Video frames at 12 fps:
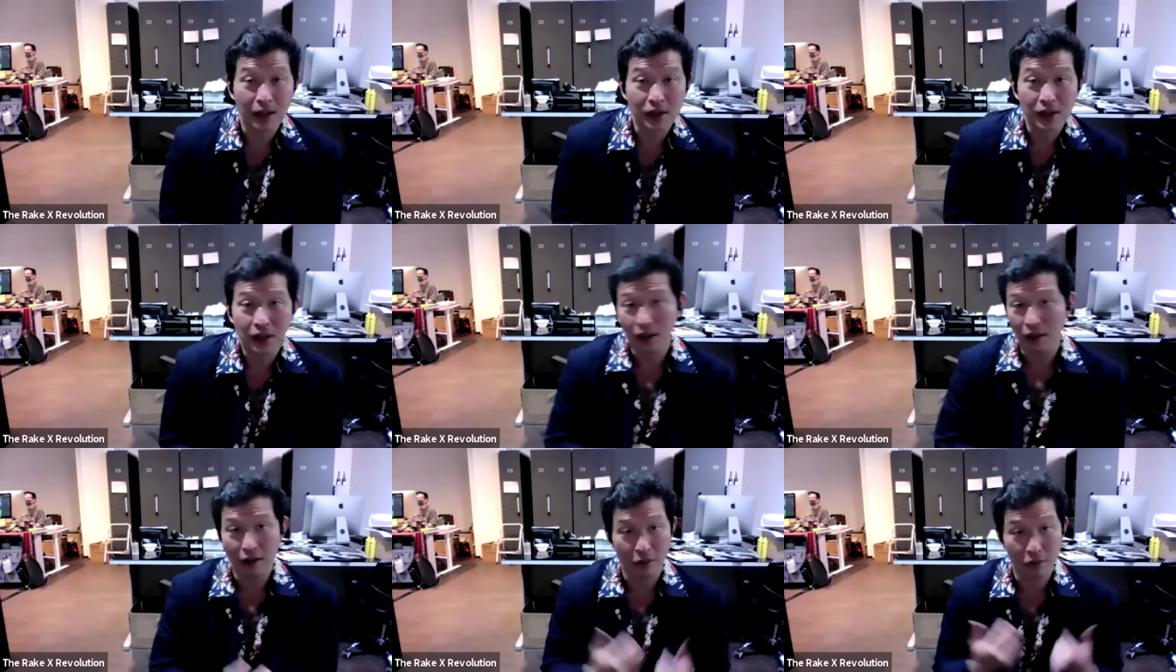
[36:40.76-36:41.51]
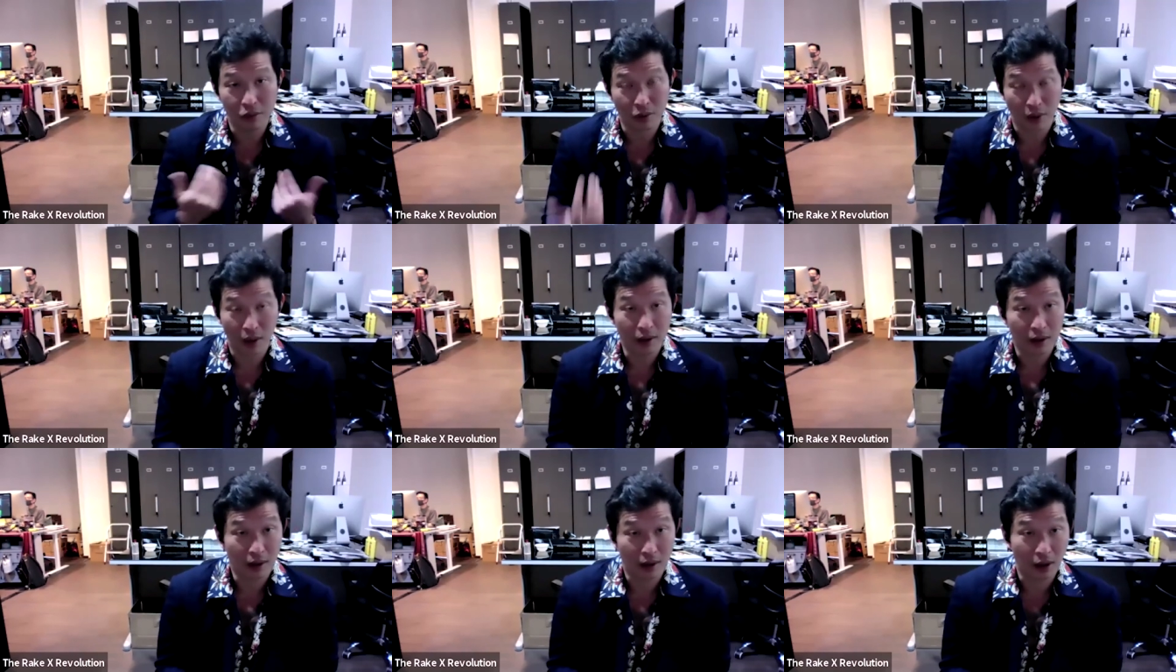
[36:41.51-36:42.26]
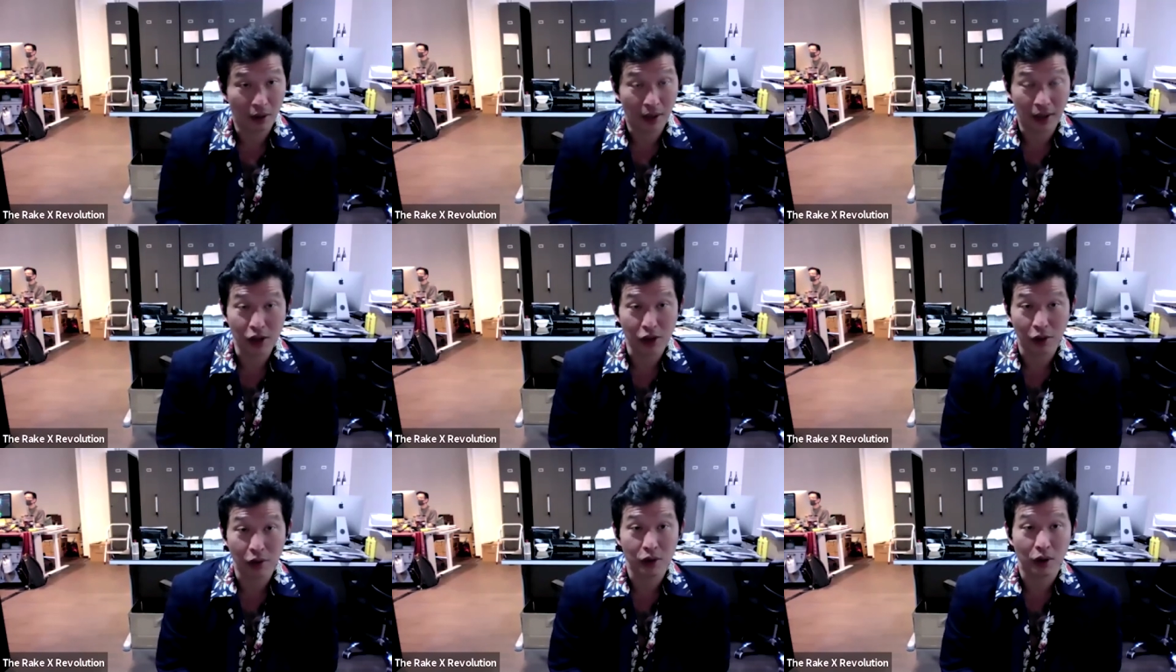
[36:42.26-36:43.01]
And he said he thought it was great, you know. And
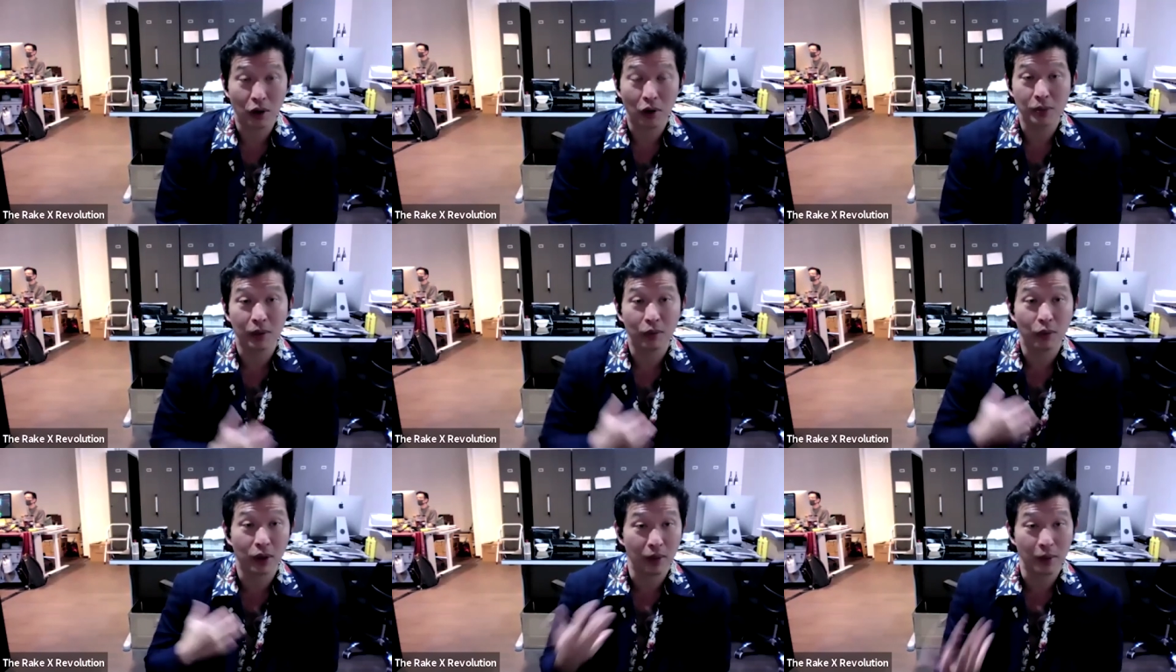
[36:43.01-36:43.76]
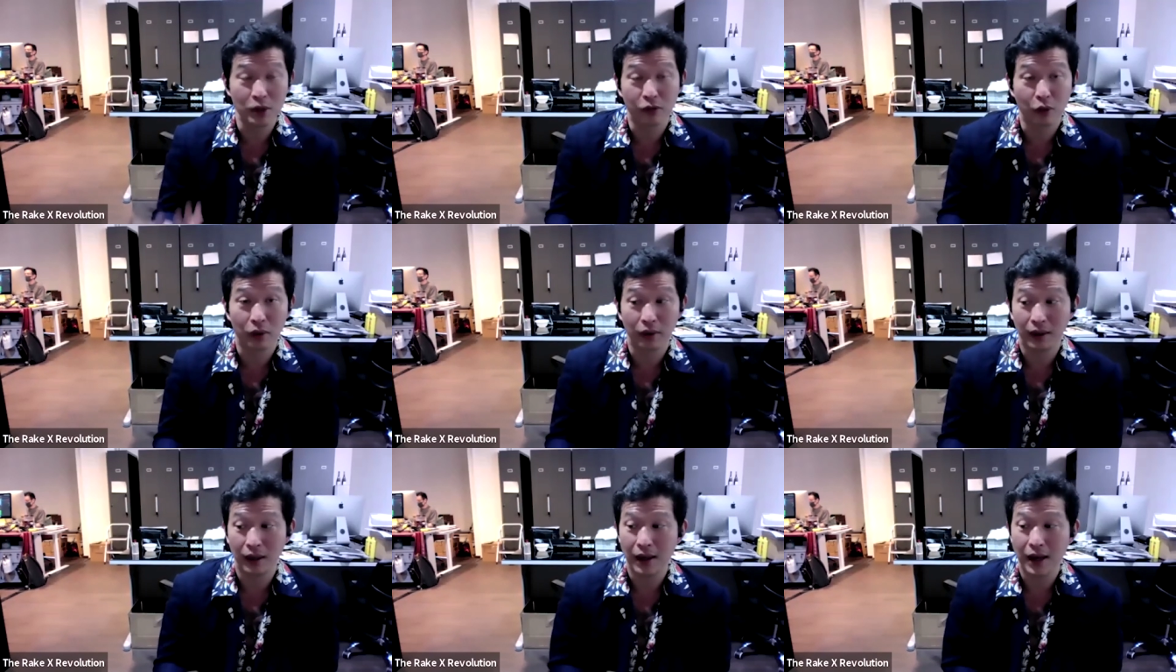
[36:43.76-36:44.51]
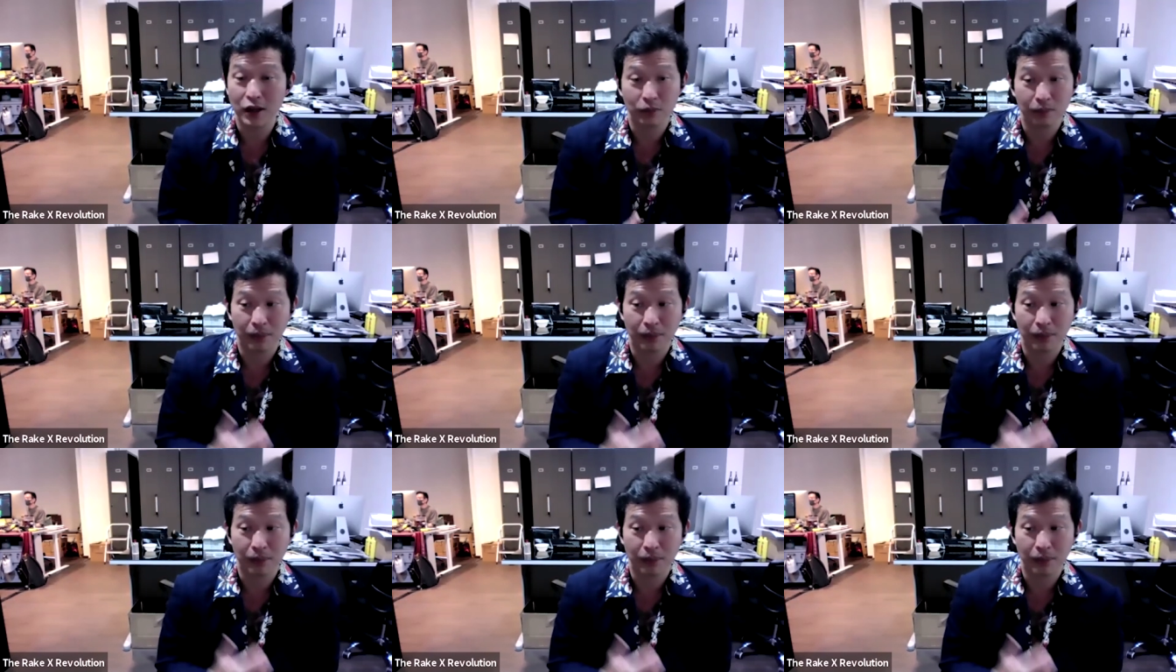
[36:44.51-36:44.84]
he's always, always been one of the most forward-thinking guys.